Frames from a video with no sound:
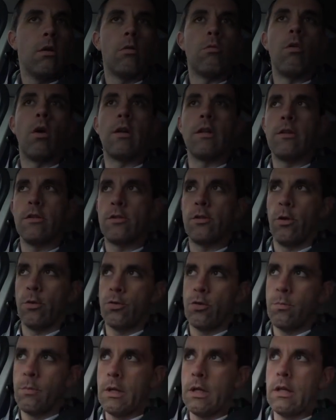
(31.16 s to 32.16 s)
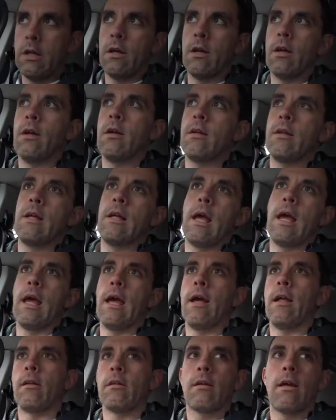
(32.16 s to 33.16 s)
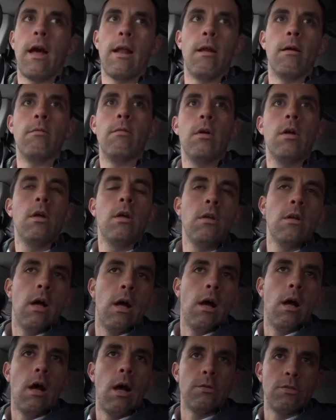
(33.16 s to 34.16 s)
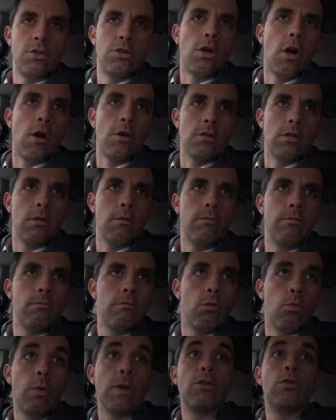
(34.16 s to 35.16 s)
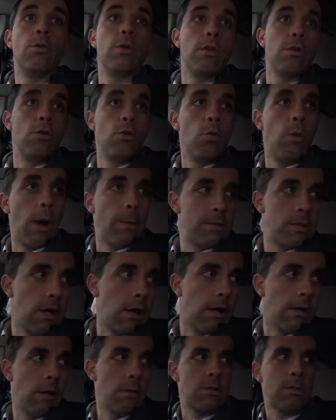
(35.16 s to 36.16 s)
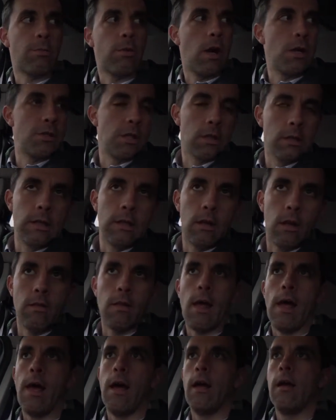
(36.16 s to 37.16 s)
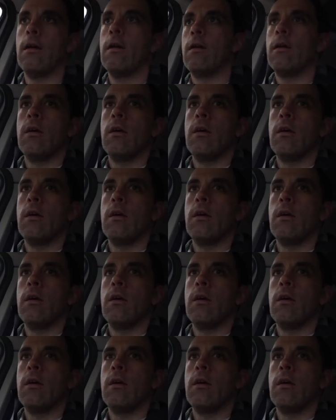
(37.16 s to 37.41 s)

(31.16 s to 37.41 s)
running the social media and kind of uh, I was in charge of redoing the new website. I was the project lead on that.